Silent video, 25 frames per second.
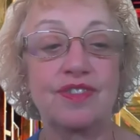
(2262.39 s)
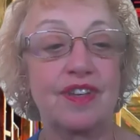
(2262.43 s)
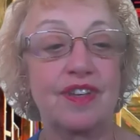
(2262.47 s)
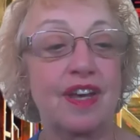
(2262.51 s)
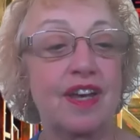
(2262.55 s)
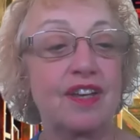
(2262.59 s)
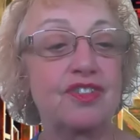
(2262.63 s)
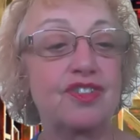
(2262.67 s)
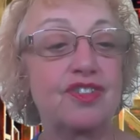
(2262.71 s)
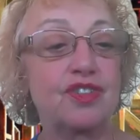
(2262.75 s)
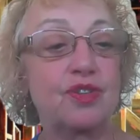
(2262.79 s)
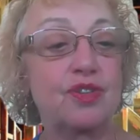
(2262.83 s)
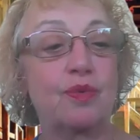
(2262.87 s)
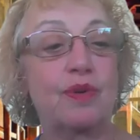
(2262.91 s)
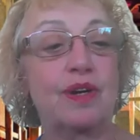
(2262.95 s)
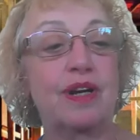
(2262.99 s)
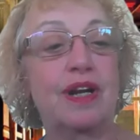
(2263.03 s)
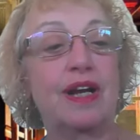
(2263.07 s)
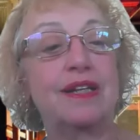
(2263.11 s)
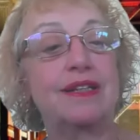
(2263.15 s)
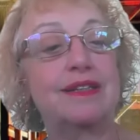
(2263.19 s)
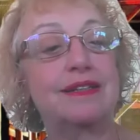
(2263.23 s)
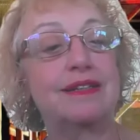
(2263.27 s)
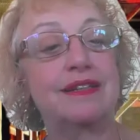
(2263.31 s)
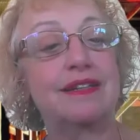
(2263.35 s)
Yes, so what
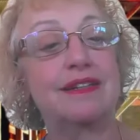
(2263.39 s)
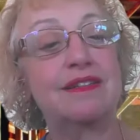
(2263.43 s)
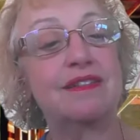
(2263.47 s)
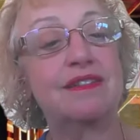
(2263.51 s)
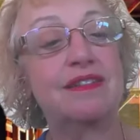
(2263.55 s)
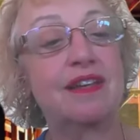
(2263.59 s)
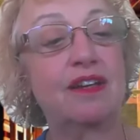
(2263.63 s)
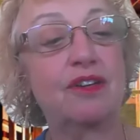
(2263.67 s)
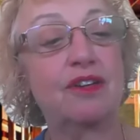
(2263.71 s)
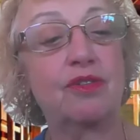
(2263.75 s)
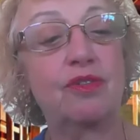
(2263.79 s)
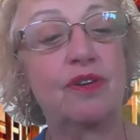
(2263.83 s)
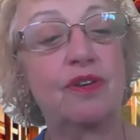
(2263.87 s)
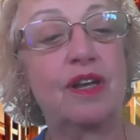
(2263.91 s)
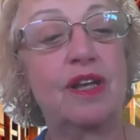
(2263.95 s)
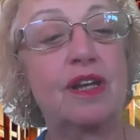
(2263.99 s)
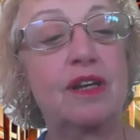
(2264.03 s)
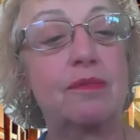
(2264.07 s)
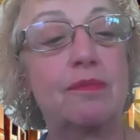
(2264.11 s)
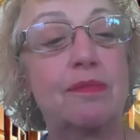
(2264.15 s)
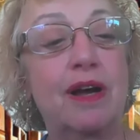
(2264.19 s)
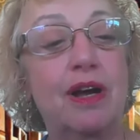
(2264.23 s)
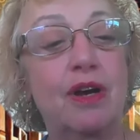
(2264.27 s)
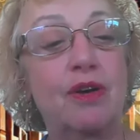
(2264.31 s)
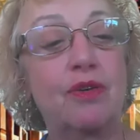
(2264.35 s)
I did is I
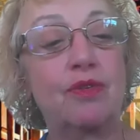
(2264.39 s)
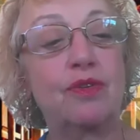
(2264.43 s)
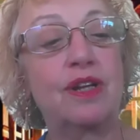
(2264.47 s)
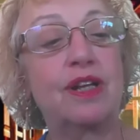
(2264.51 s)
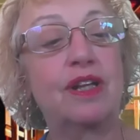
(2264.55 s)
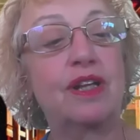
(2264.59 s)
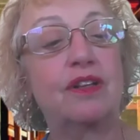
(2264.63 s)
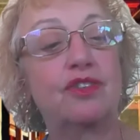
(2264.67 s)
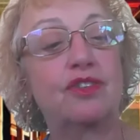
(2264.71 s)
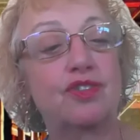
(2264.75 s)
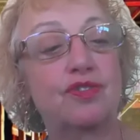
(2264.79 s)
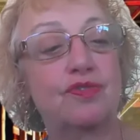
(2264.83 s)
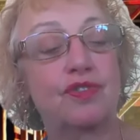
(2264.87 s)
created my own English